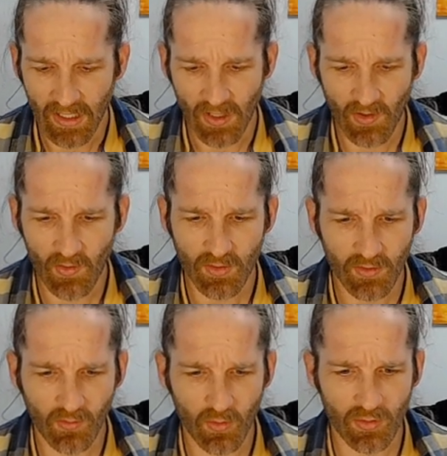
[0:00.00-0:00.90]
And then there's,
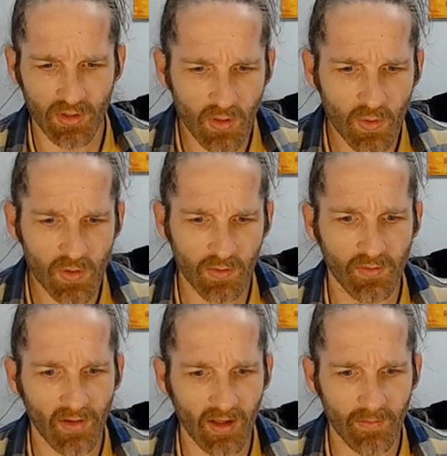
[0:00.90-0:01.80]
of course, social
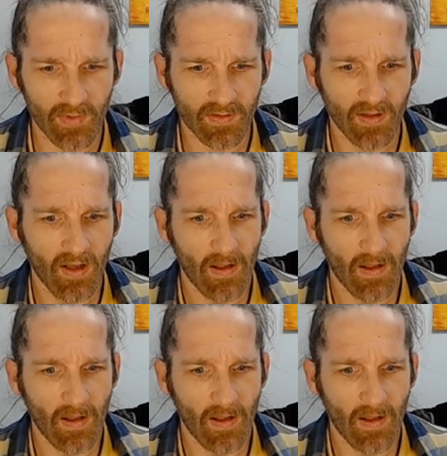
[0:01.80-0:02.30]
development.